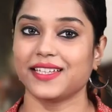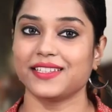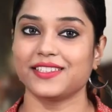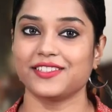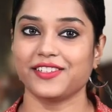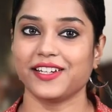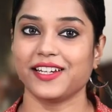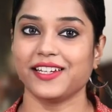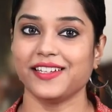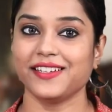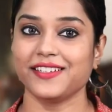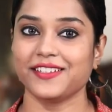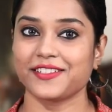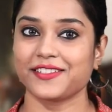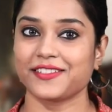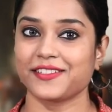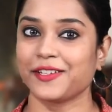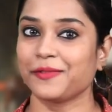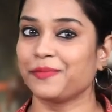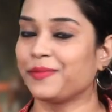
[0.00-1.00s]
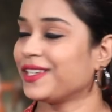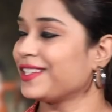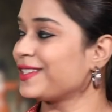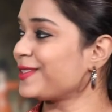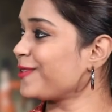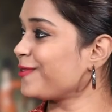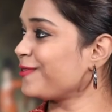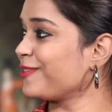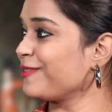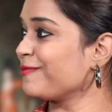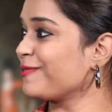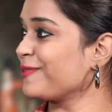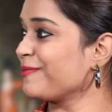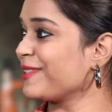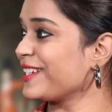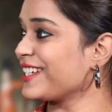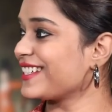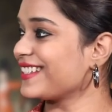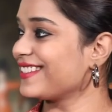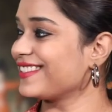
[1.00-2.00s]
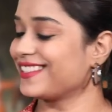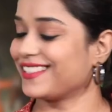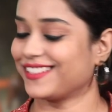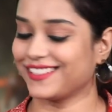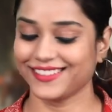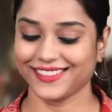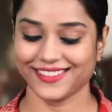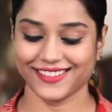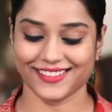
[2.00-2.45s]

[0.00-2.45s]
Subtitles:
That's really interesting piece of information, sir.